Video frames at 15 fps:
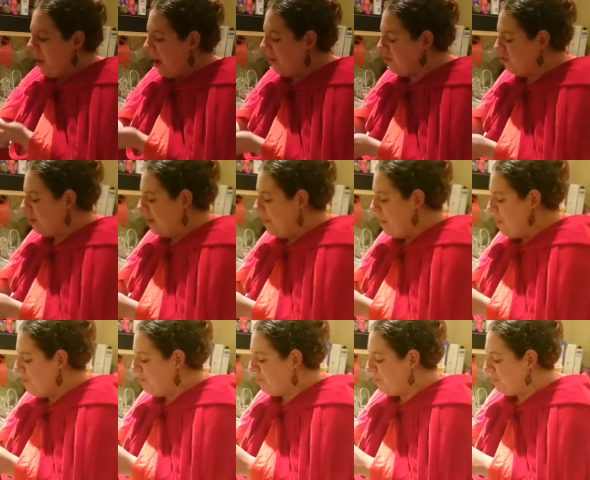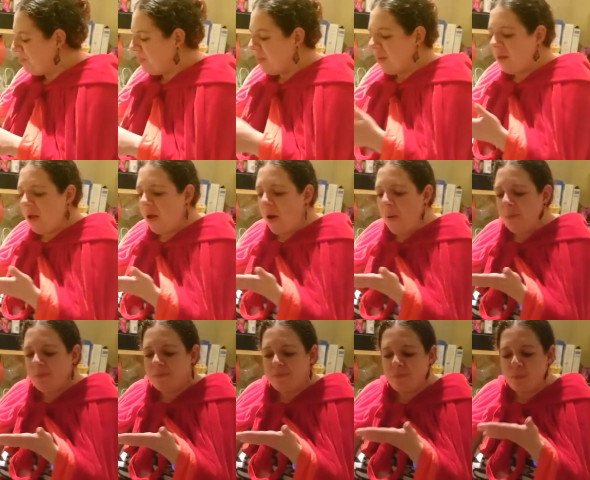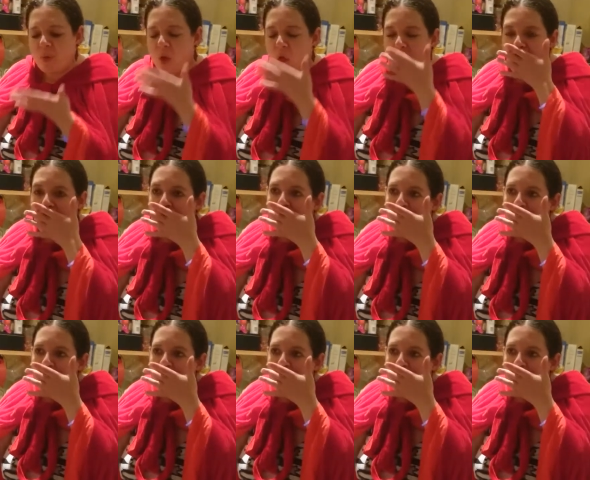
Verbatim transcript: Actually, Not bad, are they?